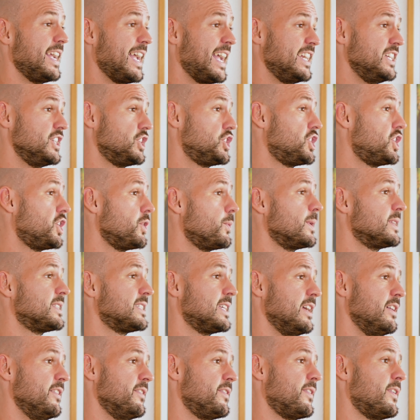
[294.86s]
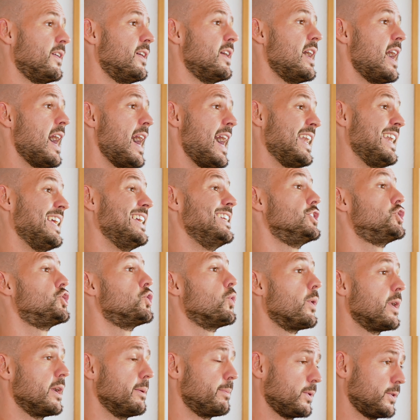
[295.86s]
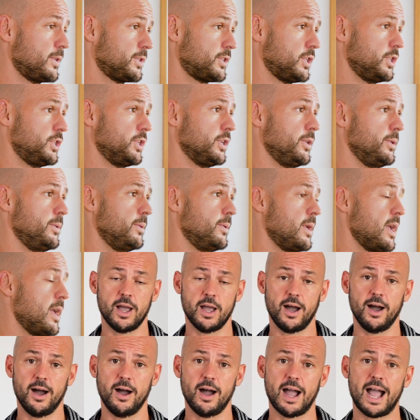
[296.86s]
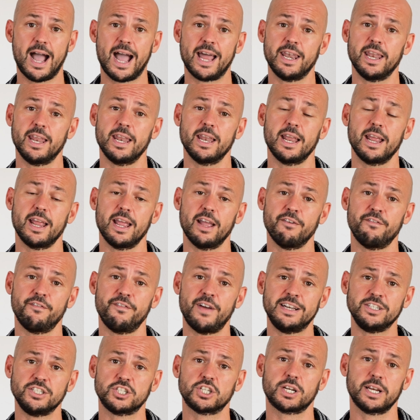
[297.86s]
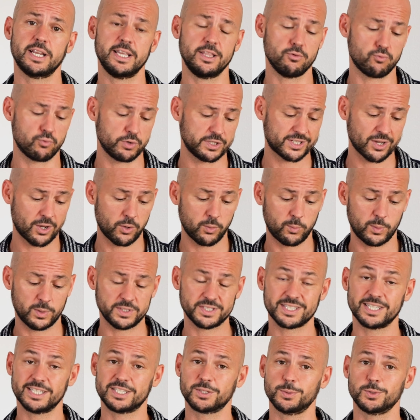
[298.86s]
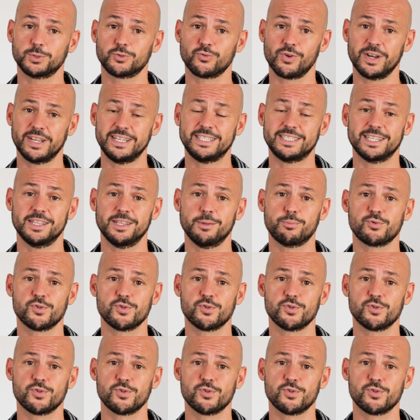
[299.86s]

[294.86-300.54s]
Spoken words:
intuitive, and enjoyable to do. And Eventually, the result, once this was released in the